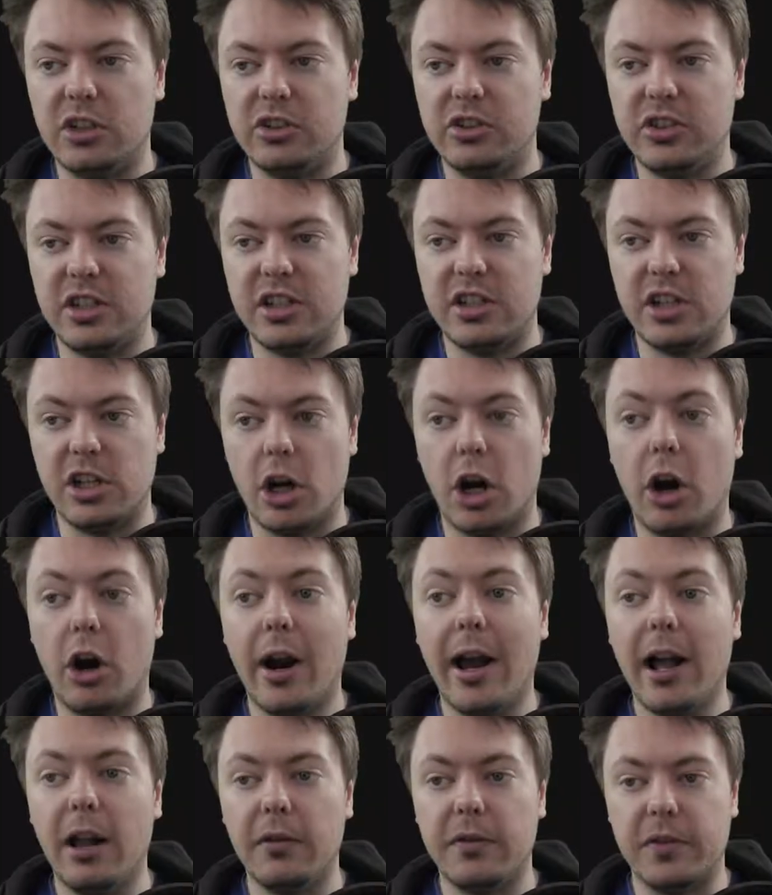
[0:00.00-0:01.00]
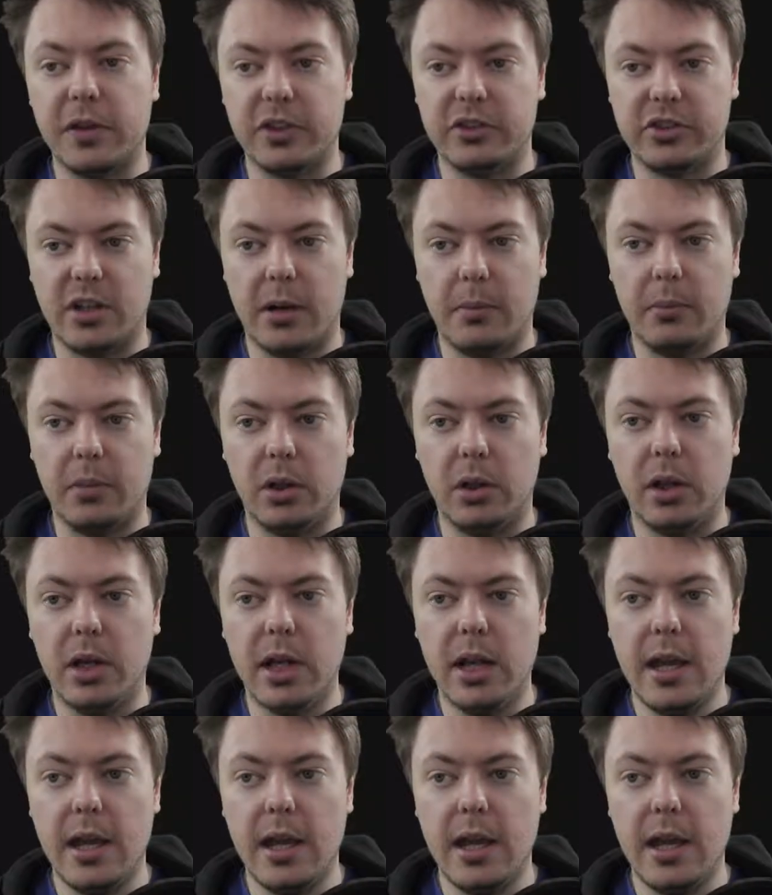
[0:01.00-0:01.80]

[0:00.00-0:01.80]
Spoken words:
CTRL, for example.